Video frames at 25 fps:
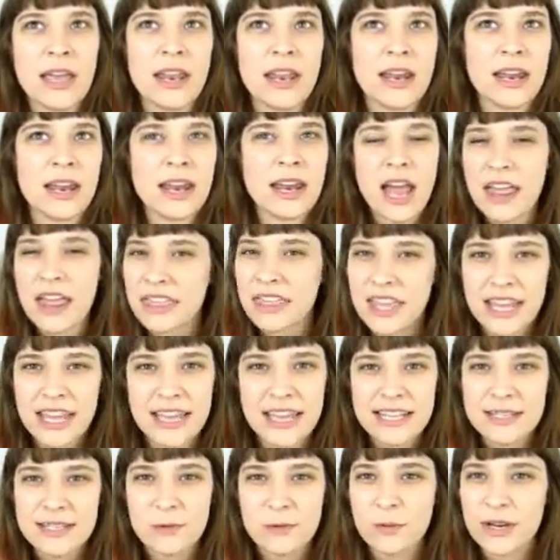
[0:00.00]
Nothing
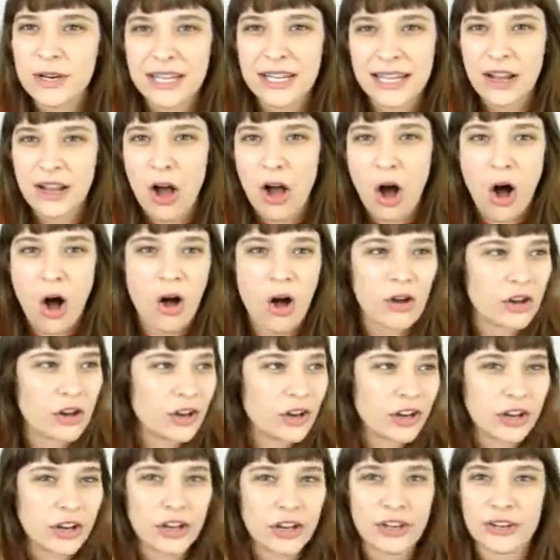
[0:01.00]
is really all
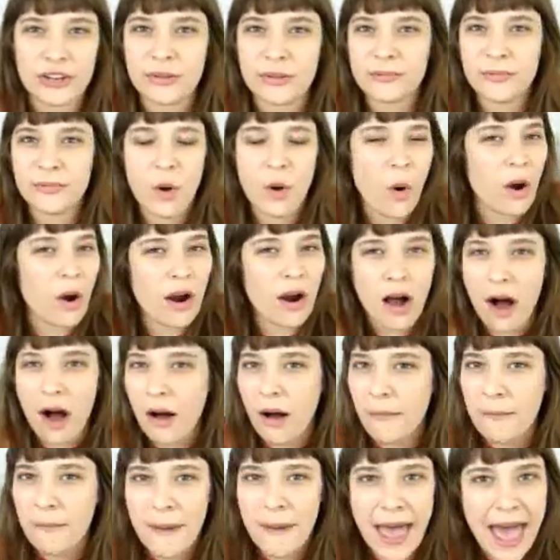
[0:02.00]
good or
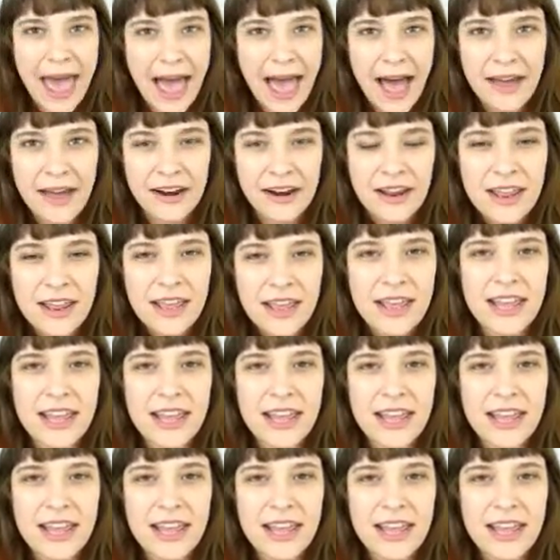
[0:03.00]
all bad.